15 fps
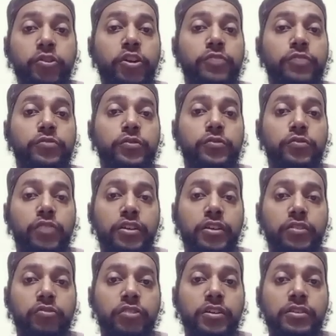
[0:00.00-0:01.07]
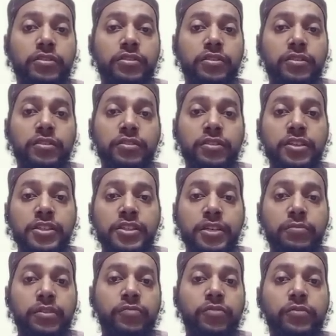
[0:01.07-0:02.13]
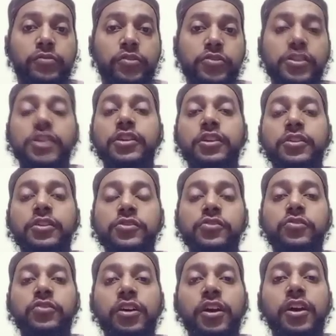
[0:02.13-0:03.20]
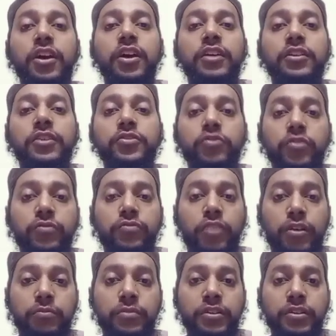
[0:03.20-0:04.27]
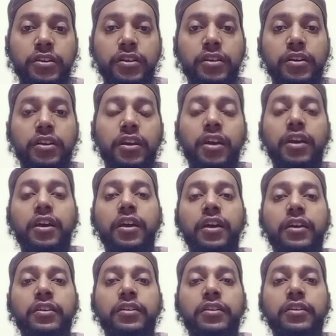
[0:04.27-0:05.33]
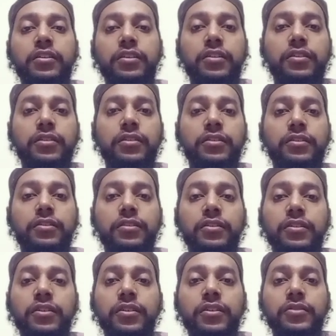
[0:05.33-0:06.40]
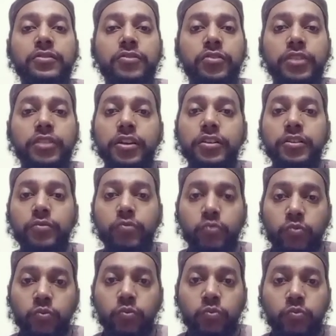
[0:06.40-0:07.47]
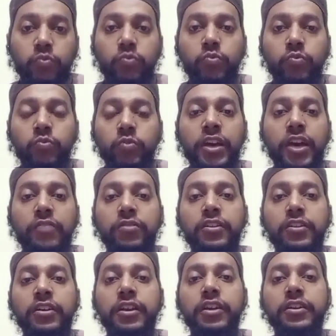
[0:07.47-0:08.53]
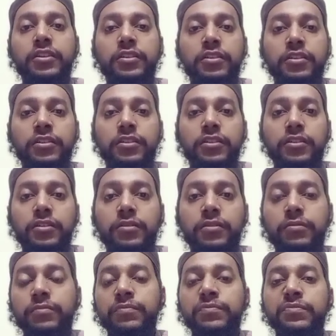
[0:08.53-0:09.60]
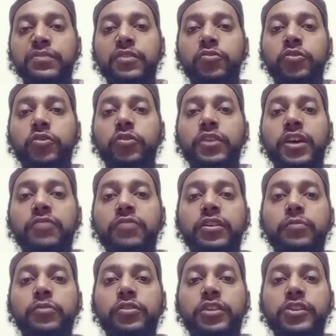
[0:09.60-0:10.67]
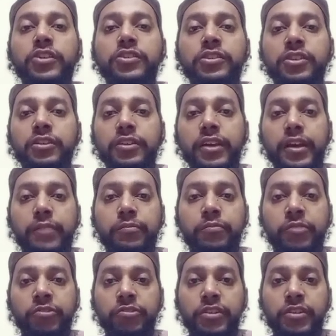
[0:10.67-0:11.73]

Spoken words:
I require the same thing from your side also, that you inform me, and so that we have a great we don't have a communication gap between us.